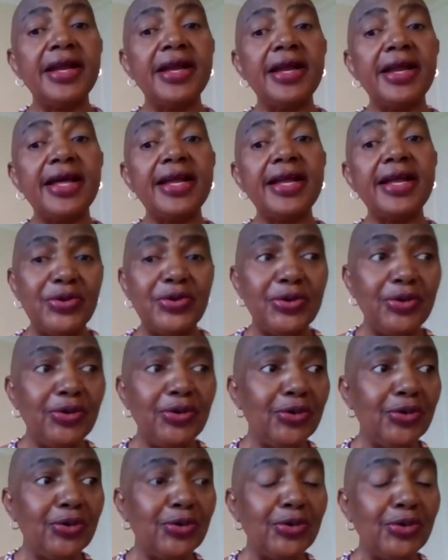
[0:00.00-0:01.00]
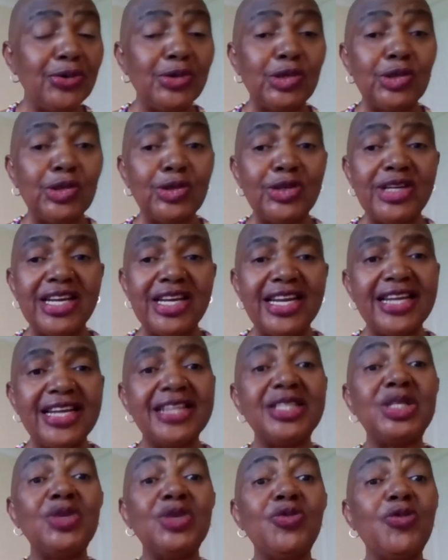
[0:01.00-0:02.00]
then you should learn
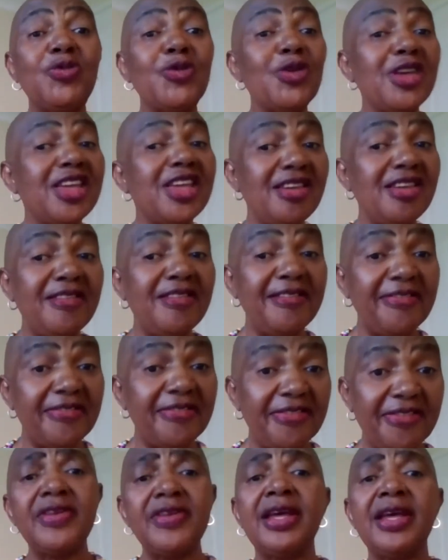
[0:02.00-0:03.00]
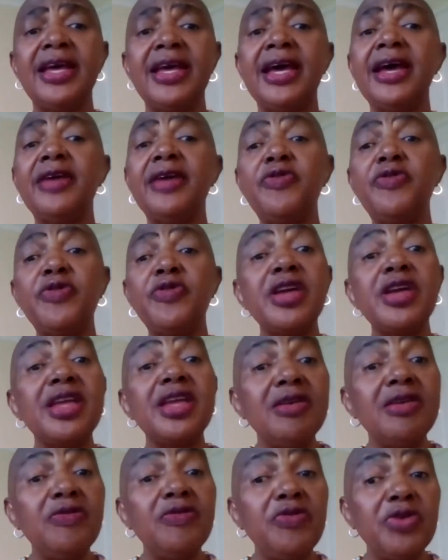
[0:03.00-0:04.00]
to forgive and
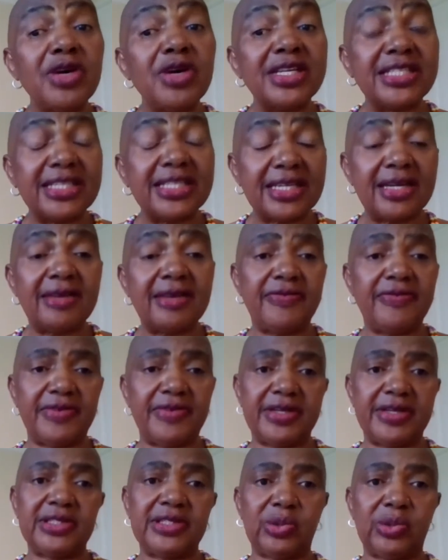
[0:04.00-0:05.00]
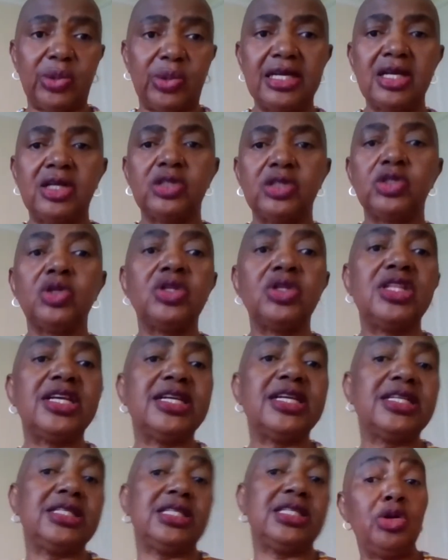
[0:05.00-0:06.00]
forgive yourself as well so
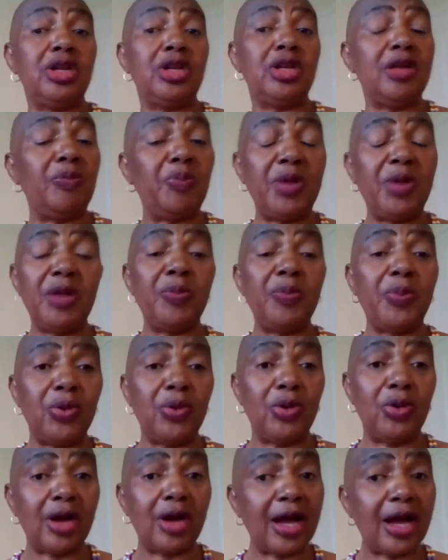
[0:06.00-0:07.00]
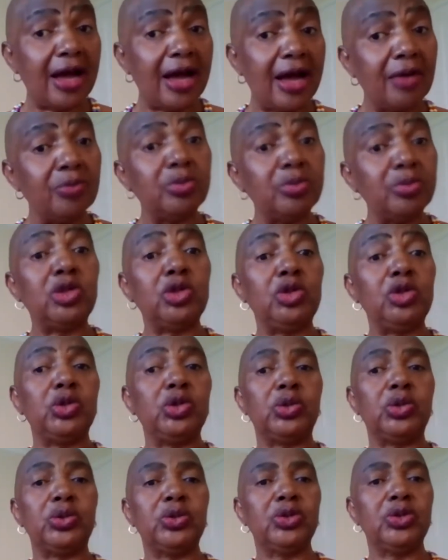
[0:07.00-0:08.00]
that the people come to you.